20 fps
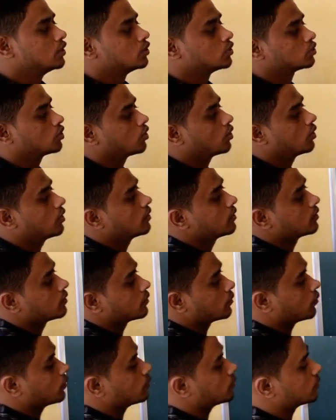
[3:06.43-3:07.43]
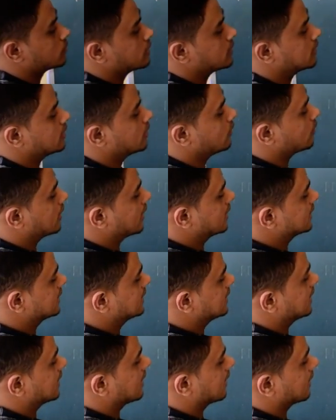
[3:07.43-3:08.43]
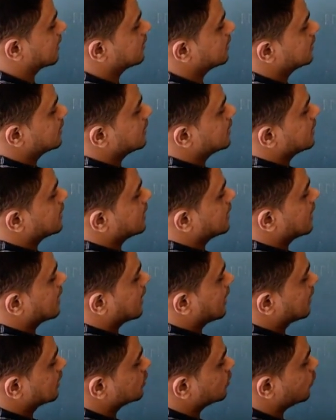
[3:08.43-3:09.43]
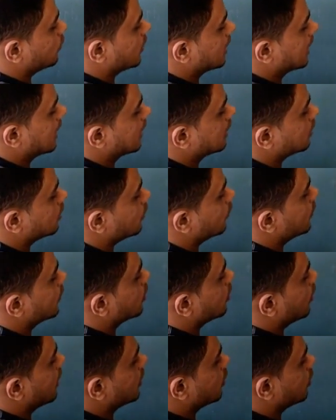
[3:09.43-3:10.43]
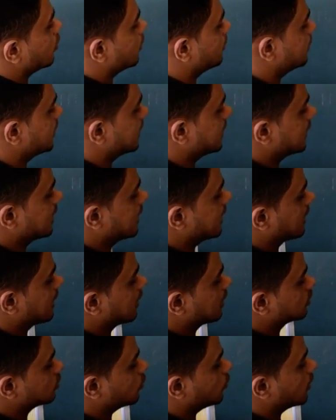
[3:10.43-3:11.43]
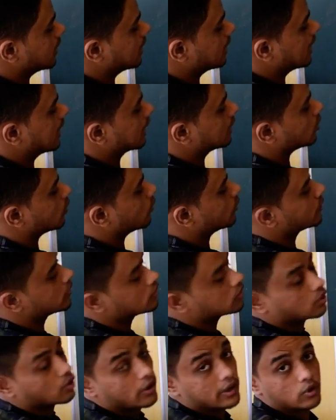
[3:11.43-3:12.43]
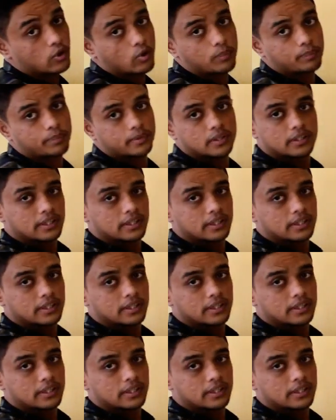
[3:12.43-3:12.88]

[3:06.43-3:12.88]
So you can see here also one electron withdrawing group, here also one electron withdrawing group.